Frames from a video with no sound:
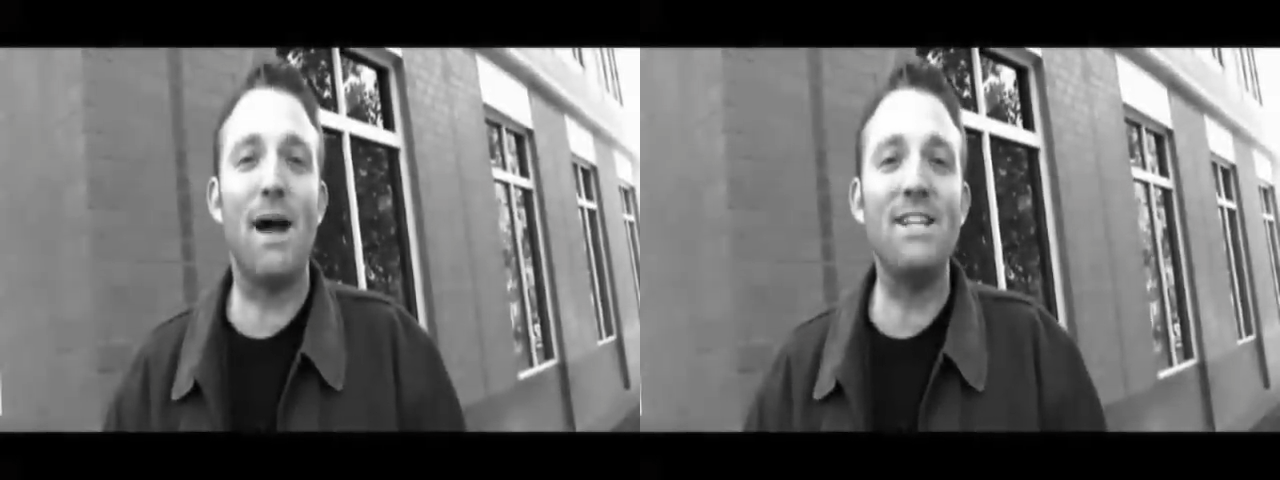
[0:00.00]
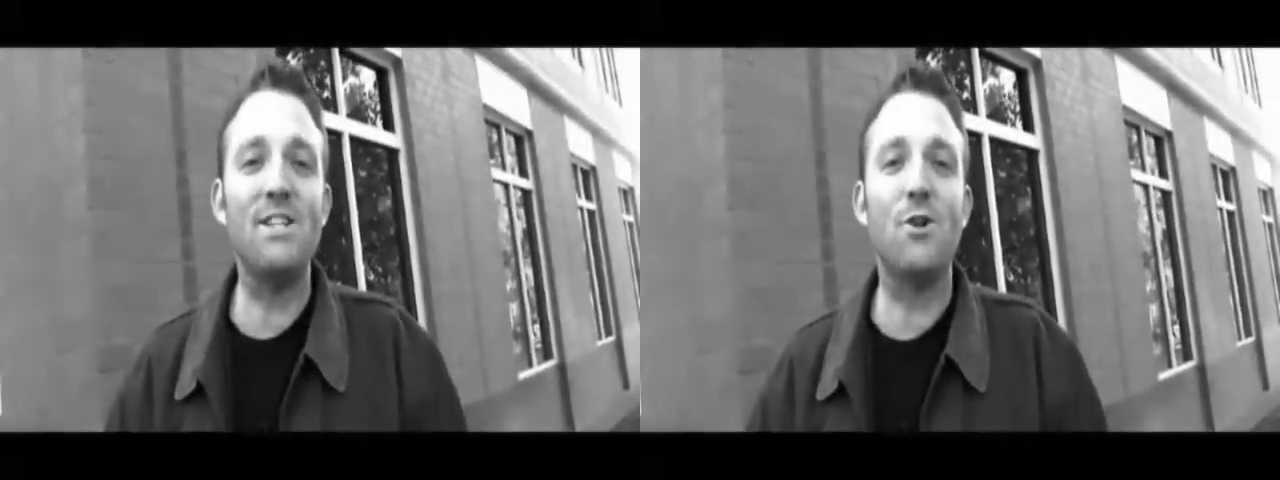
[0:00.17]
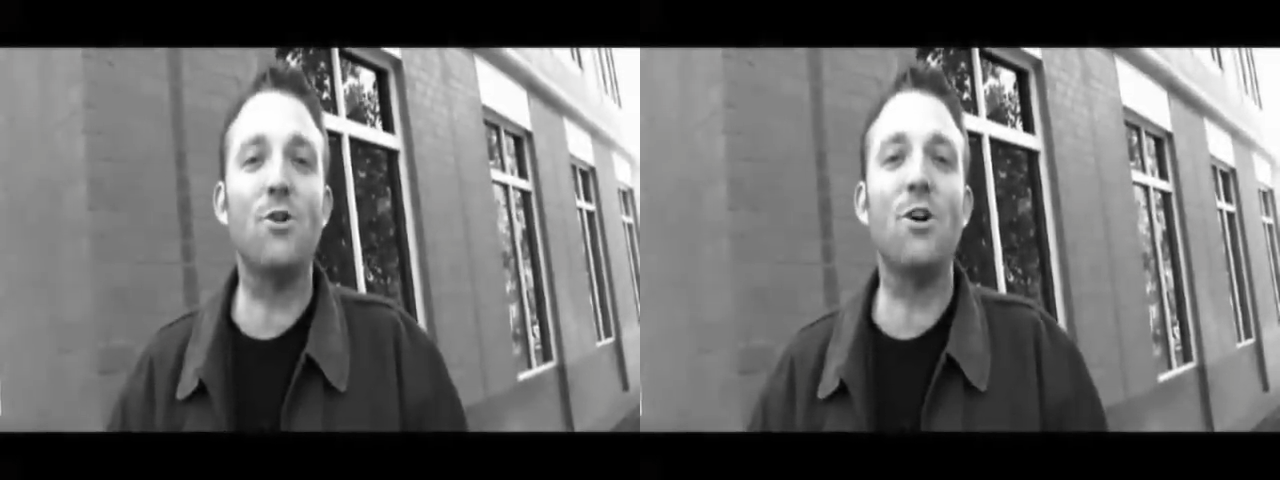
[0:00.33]

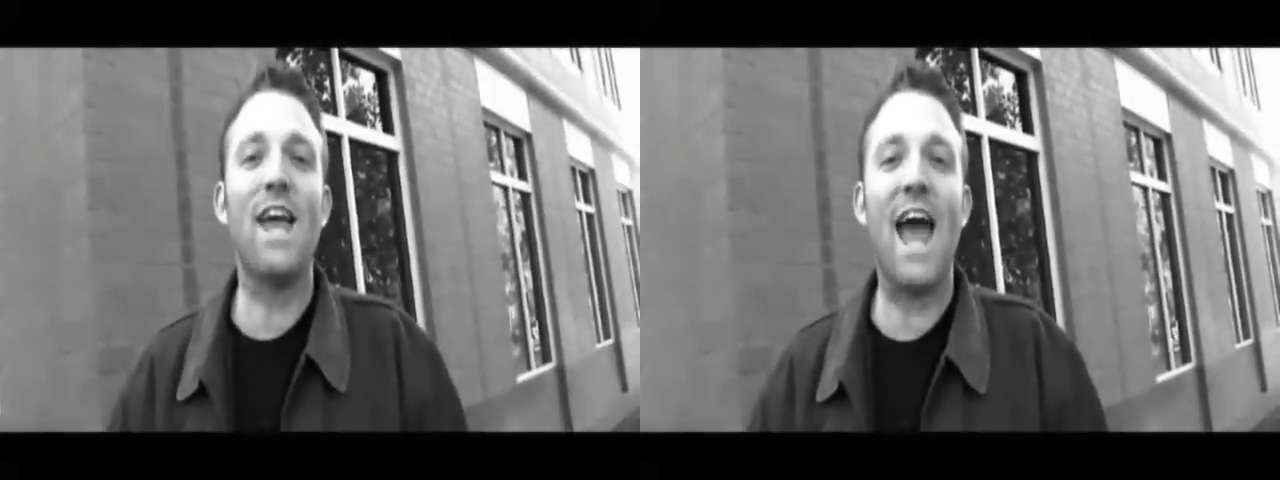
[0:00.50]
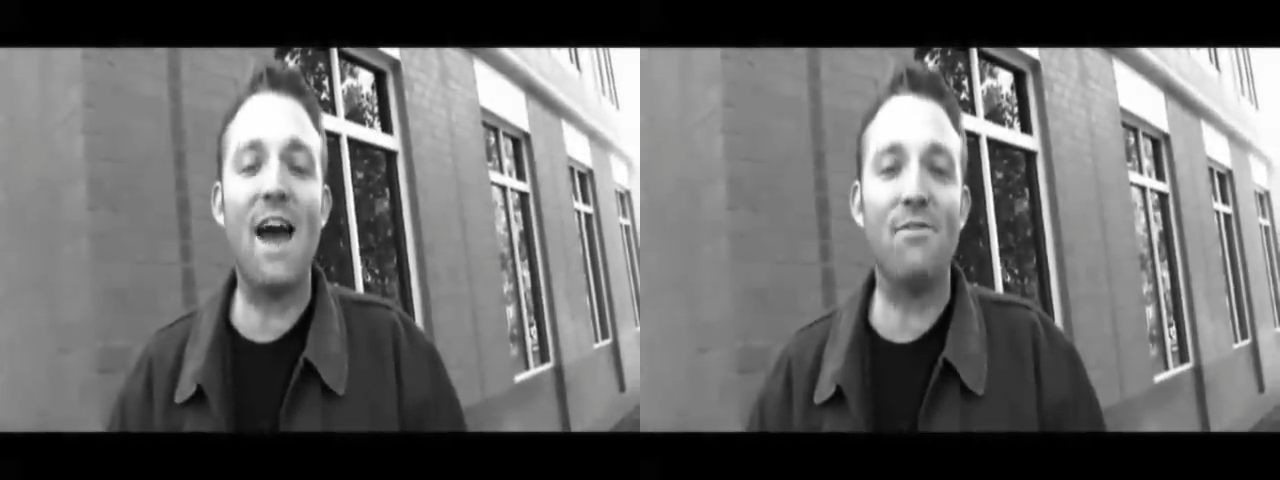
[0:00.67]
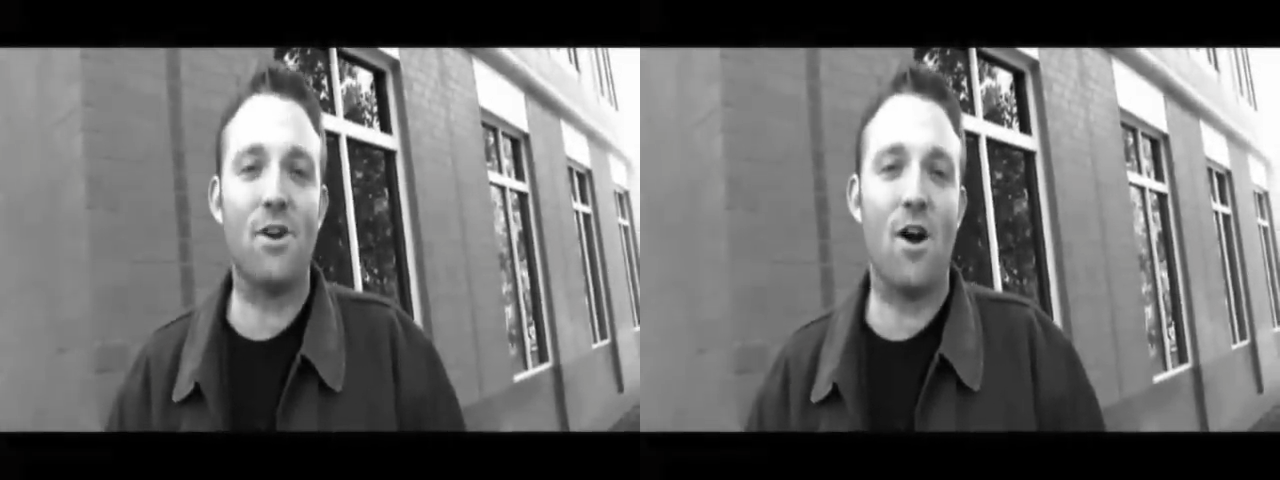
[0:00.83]
bicycle
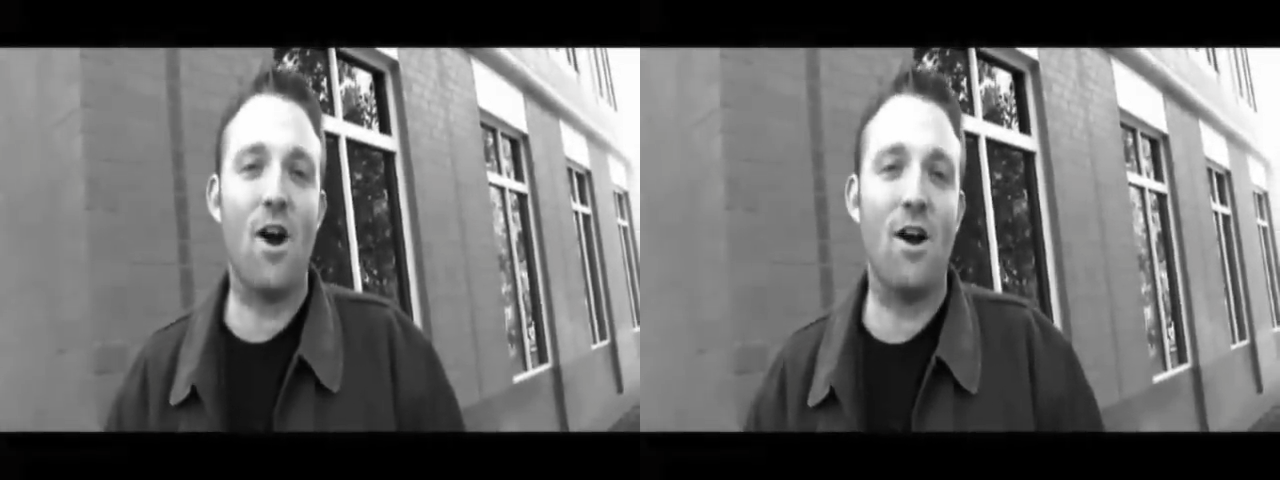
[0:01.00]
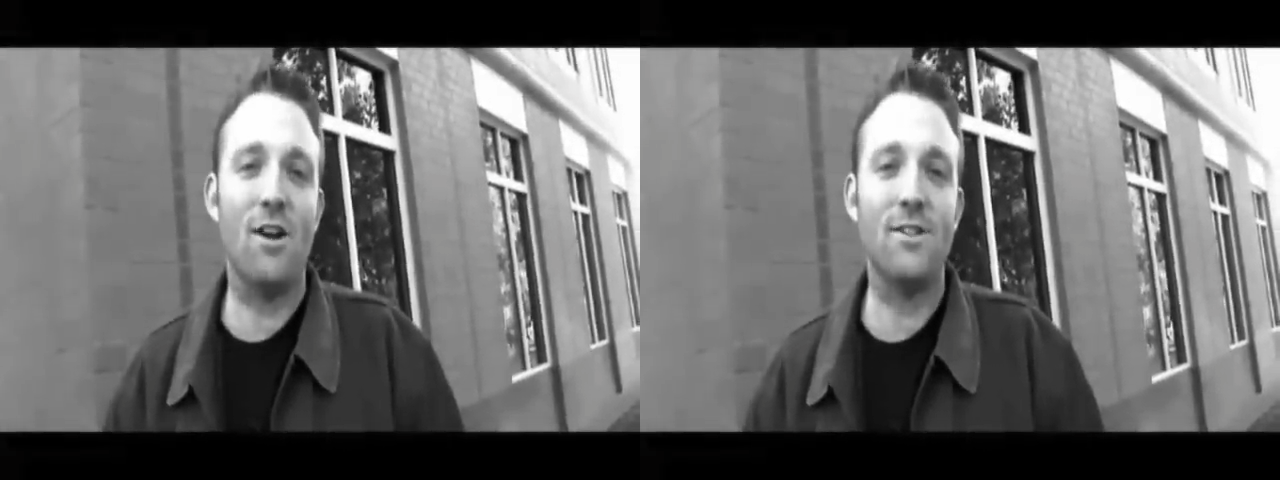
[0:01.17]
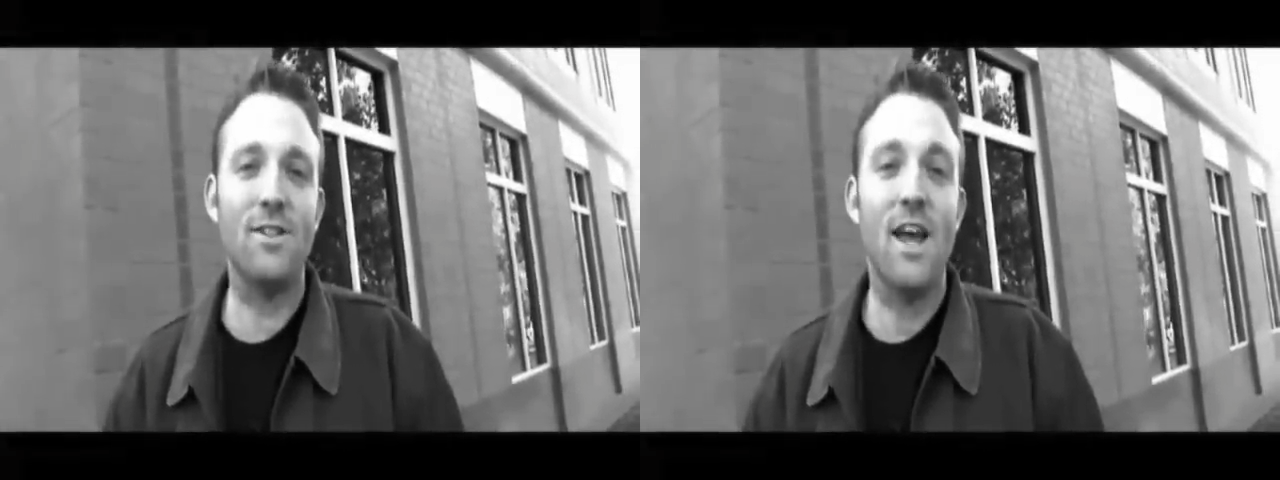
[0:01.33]
gaffed
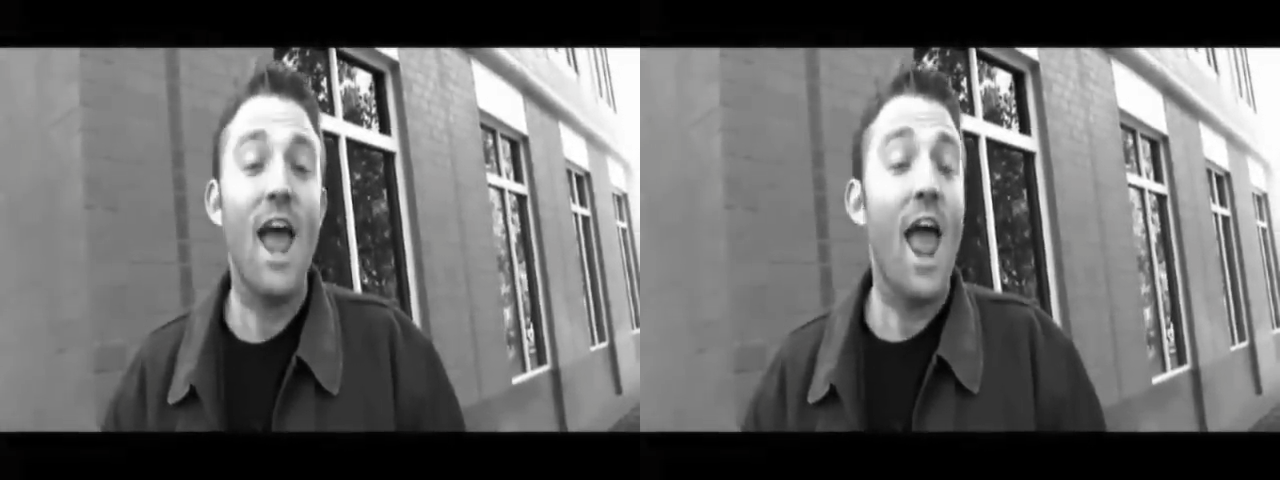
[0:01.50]
cards